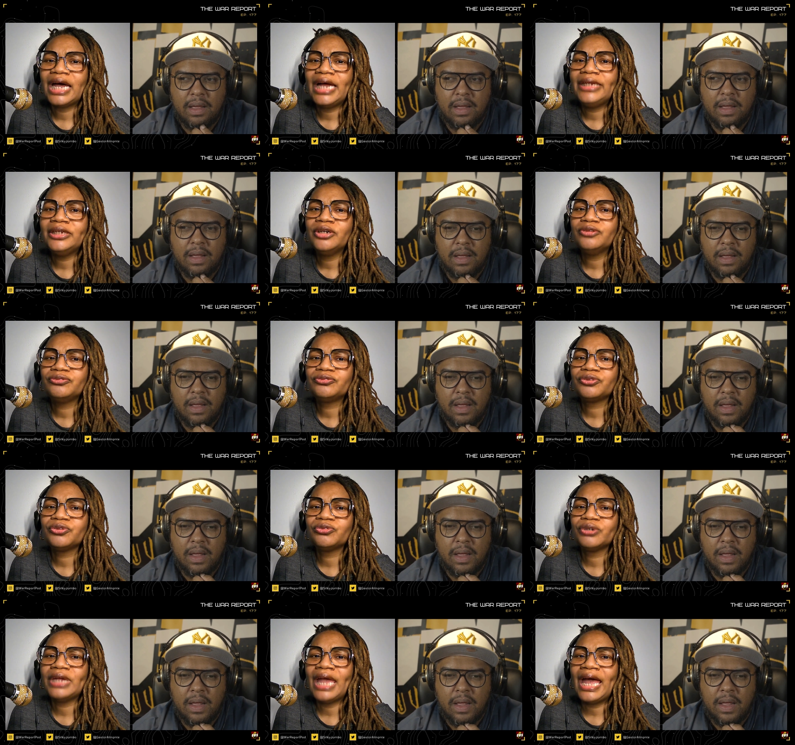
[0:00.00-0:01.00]
Speaker 1: kind of
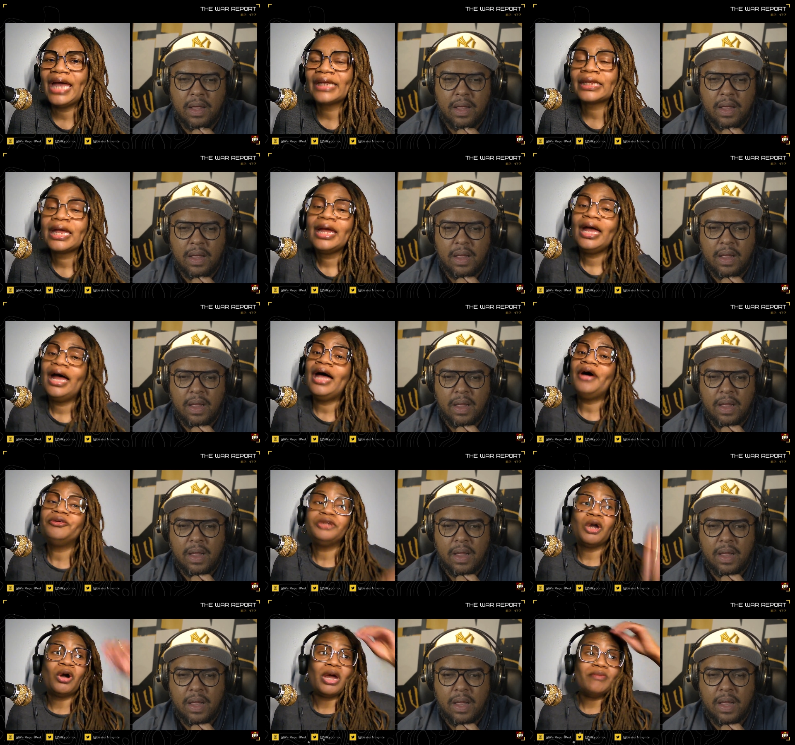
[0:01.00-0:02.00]
react. I
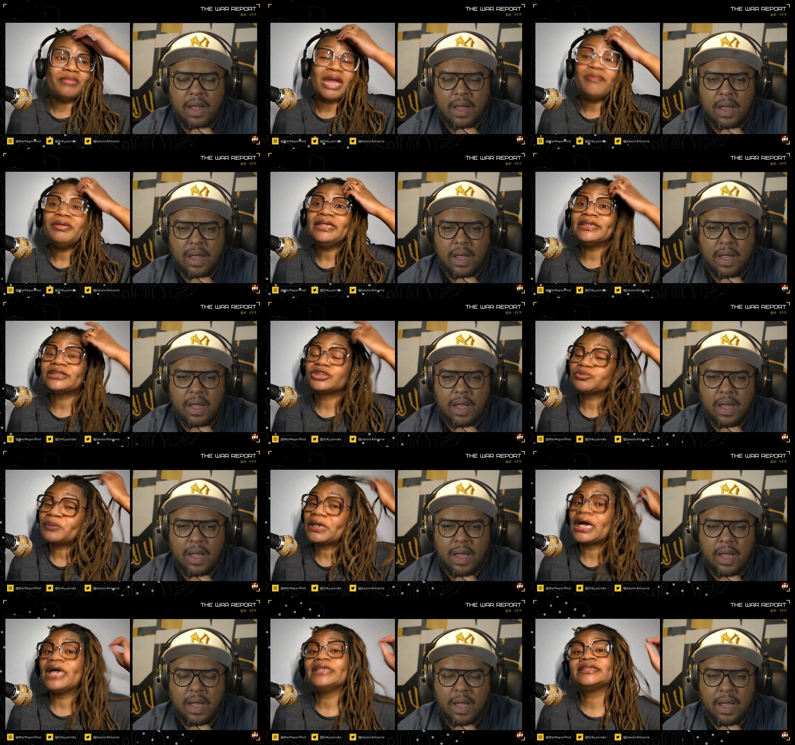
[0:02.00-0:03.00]
don't know. And maybe this is
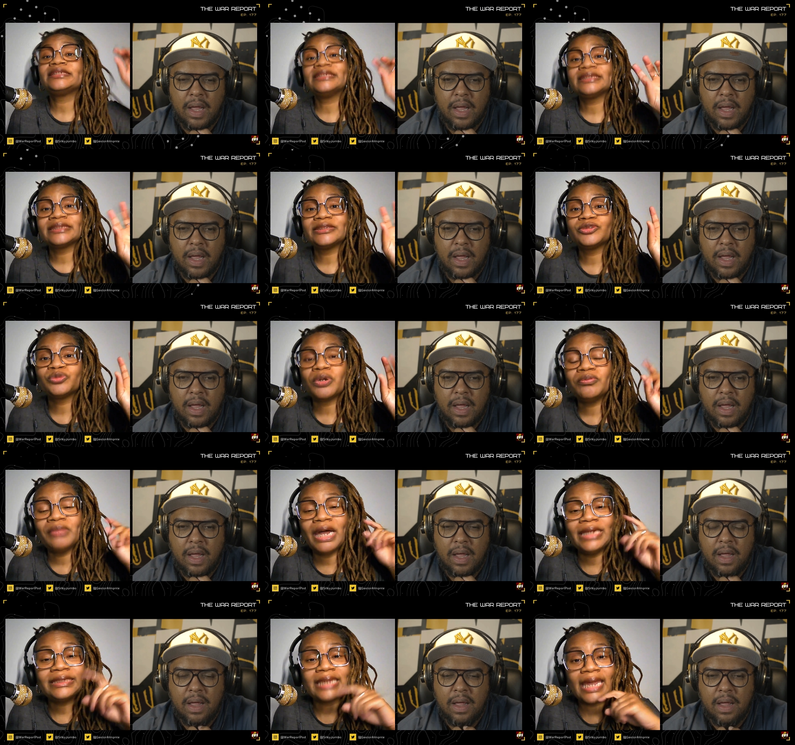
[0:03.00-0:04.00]
because this is what
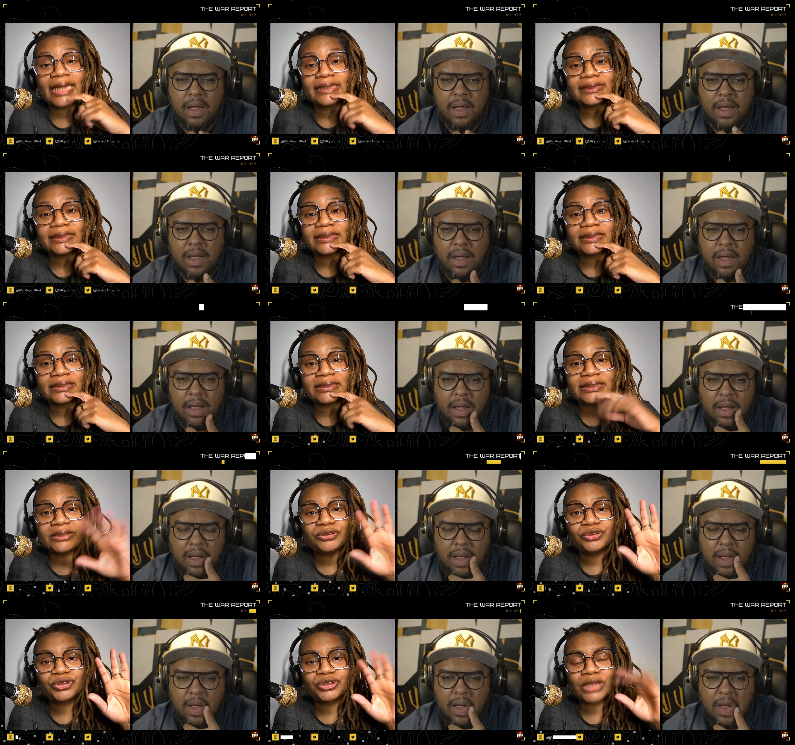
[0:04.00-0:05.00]
my dad did, because
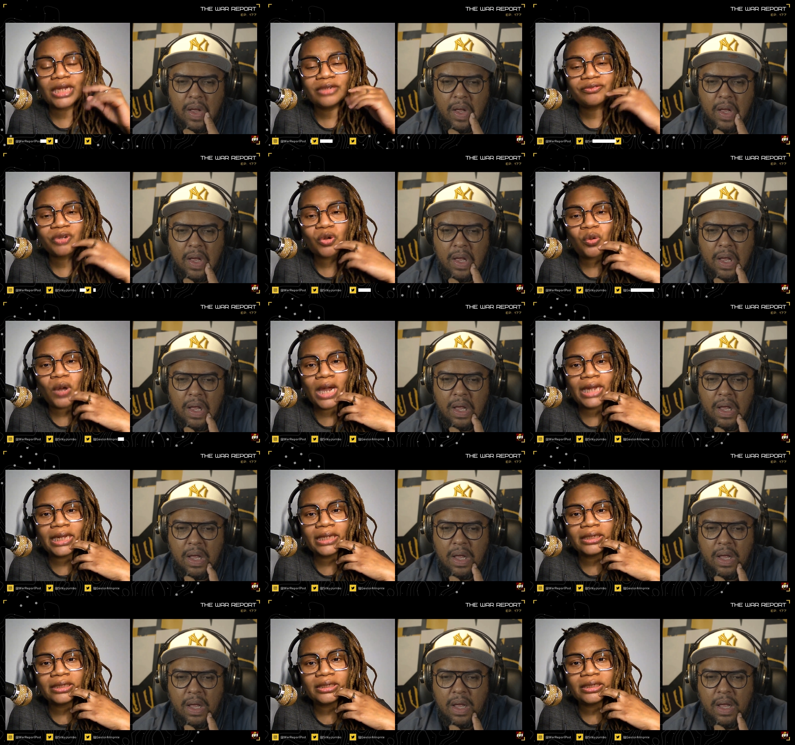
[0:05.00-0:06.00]
he was just kind of a
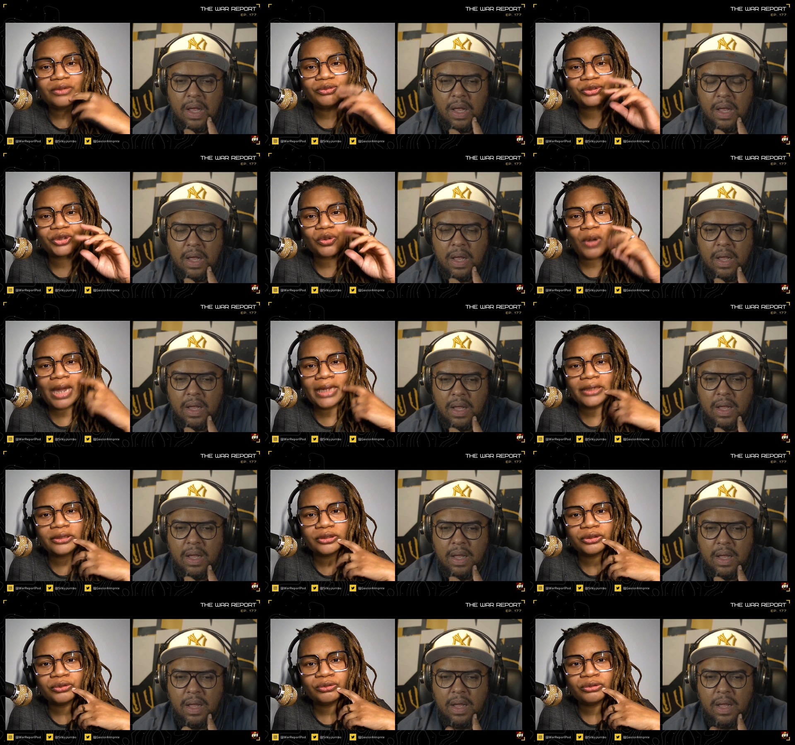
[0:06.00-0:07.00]
quiet, he was a quiet
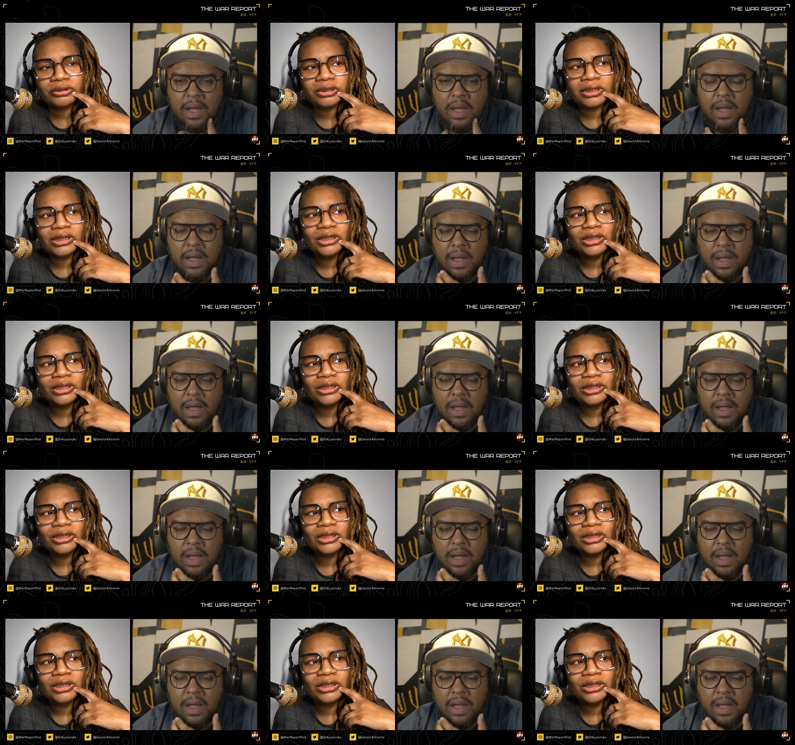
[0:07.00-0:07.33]
dude.